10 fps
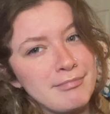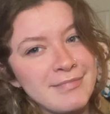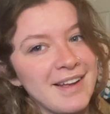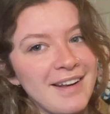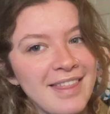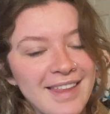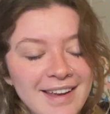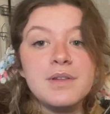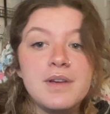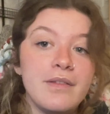kind of
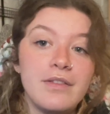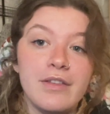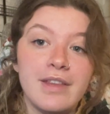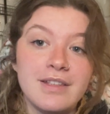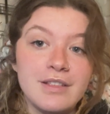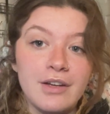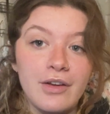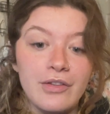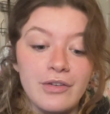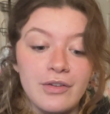thing. Do you have a few things to go
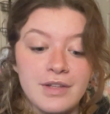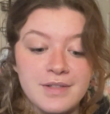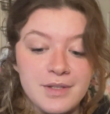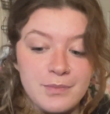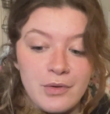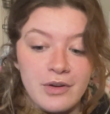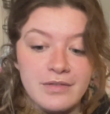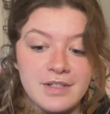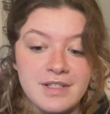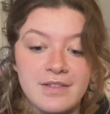through? This is more of
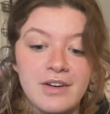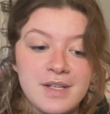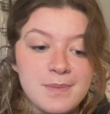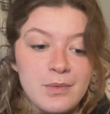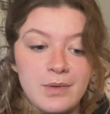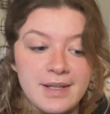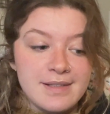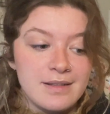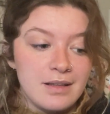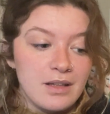just a very small
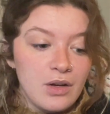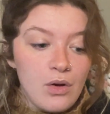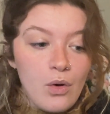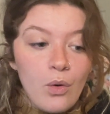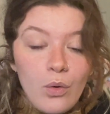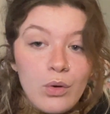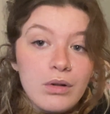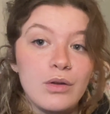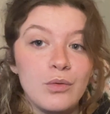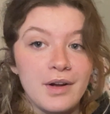little
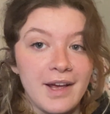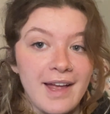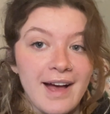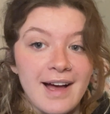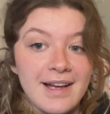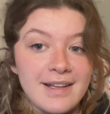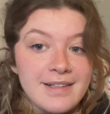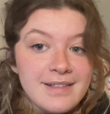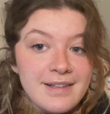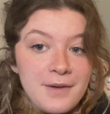haul, what I
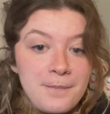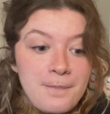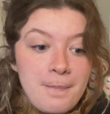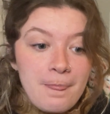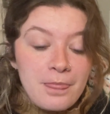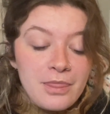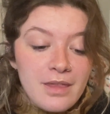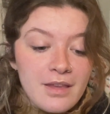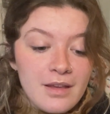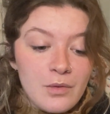had
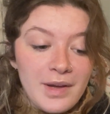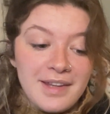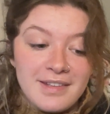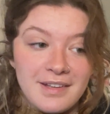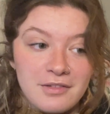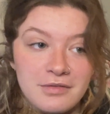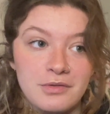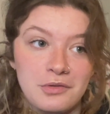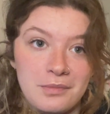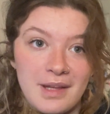waiting
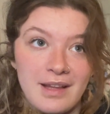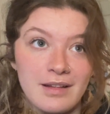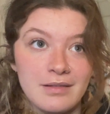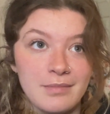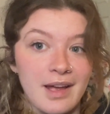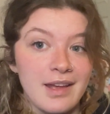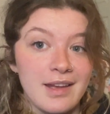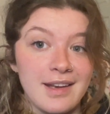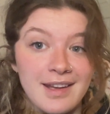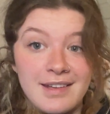for me back
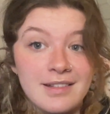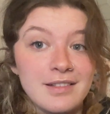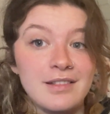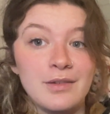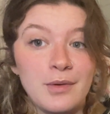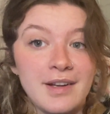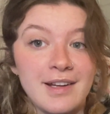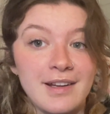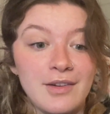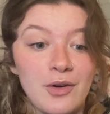in England when
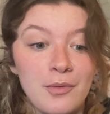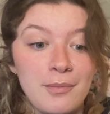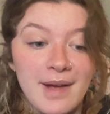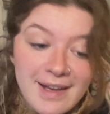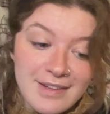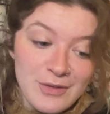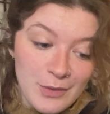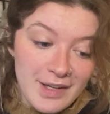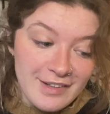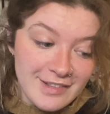I got back to
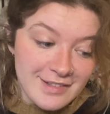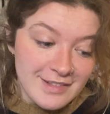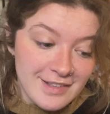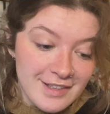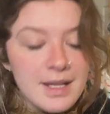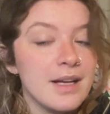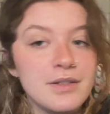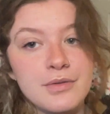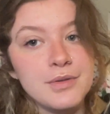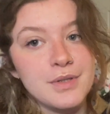England, slash
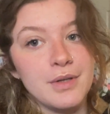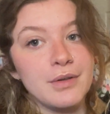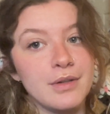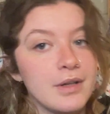also